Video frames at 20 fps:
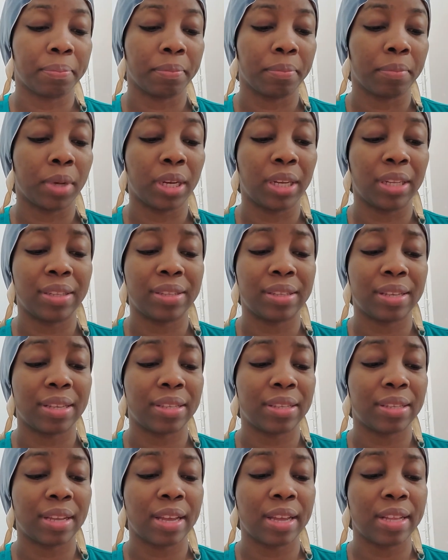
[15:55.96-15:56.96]
but it says
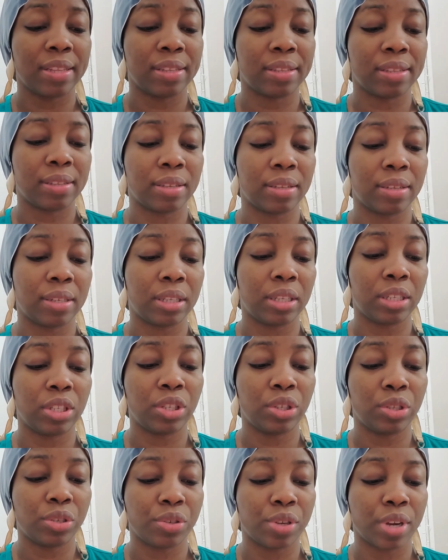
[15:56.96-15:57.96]
it instantly
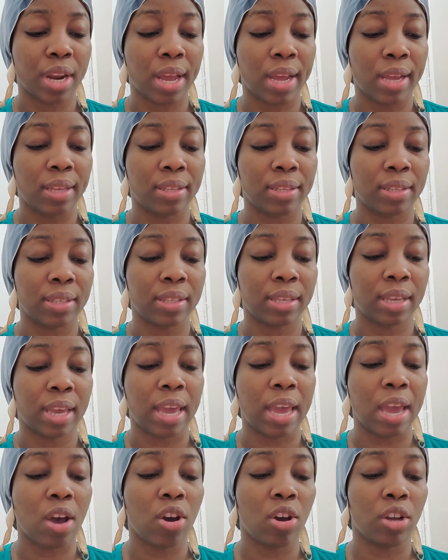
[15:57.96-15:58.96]
neutralizes
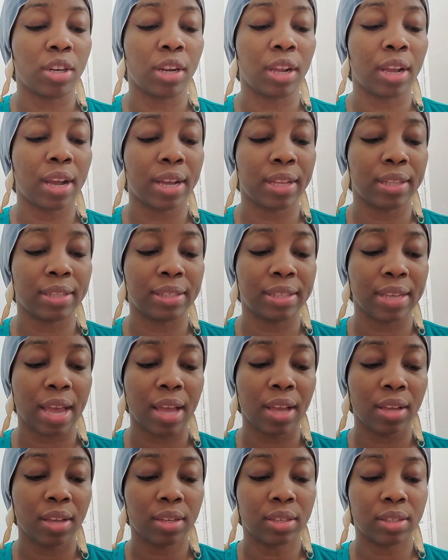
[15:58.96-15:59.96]
hair on
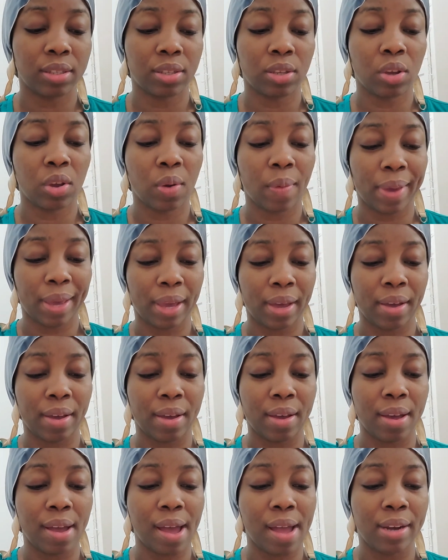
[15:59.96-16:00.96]
contact
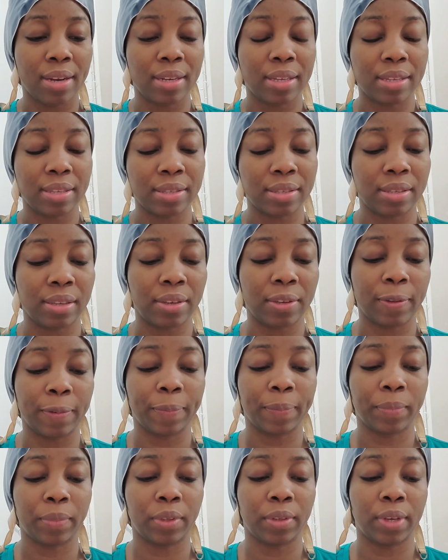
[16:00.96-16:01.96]
quicker and easier,
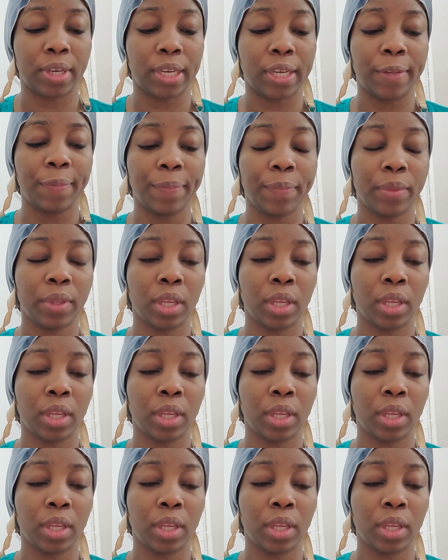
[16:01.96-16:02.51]
right?